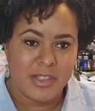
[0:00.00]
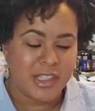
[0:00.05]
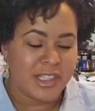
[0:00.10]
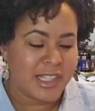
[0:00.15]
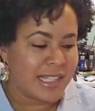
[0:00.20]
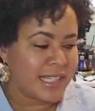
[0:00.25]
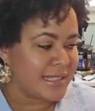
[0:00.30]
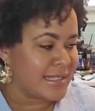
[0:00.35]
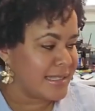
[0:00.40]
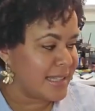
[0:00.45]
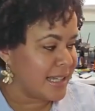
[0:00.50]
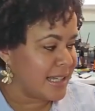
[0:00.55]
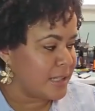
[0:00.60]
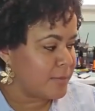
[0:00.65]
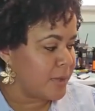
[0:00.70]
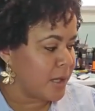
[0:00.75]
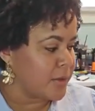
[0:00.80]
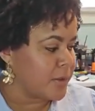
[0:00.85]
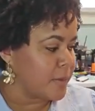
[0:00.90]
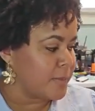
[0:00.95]
Just like I said
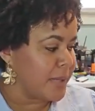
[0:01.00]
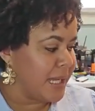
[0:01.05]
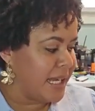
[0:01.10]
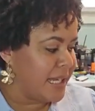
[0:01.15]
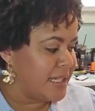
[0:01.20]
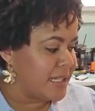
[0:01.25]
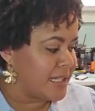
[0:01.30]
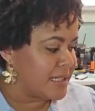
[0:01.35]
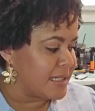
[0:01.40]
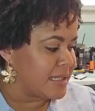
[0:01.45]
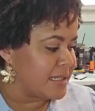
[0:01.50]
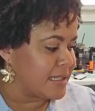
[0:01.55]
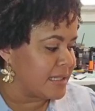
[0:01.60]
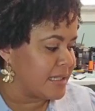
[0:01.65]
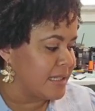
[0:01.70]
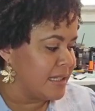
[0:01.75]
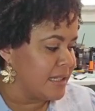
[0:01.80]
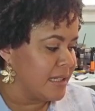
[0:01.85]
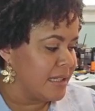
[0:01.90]
about the paintings,